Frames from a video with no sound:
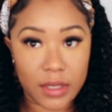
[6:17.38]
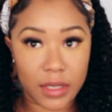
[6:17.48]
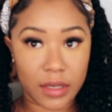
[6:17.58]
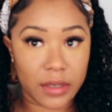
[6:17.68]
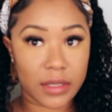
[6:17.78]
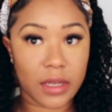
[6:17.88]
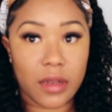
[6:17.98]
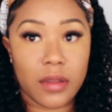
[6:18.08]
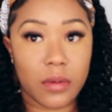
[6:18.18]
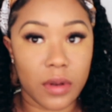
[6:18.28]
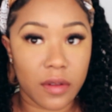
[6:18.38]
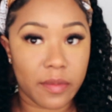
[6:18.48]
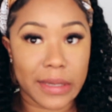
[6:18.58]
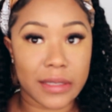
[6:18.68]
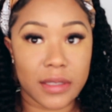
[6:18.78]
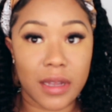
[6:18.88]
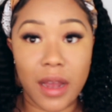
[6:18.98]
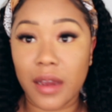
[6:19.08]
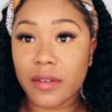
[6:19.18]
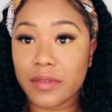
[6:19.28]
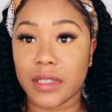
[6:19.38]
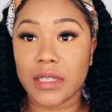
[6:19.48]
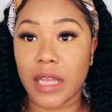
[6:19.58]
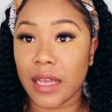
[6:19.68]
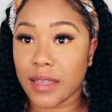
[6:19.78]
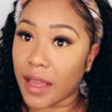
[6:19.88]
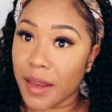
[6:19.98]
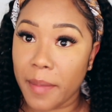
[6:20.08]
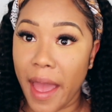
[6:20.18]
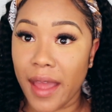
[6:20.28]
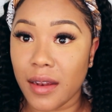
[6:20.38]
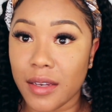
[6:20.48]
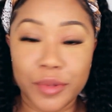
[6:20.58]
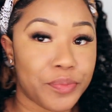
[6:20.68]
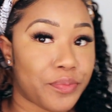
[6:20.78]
Here is another one of my scarves as a headband.